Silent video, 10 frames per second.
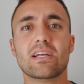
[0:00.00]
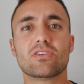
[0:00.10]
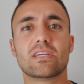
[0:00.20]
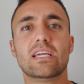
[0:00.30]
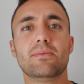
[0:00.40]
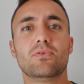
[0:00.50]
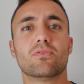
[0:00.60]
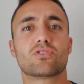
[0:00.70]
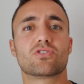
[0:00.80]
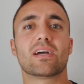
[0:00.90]
to keep
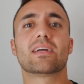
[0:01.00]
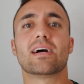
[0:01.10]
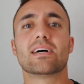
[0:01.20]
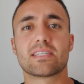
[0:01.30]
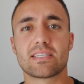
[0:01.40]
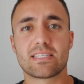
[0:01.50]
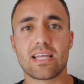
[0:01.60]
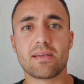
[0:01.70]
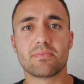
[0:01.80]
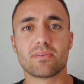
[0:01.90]
your trunk nice and
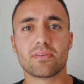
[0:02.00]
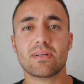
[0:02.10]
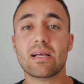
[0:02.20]
stable.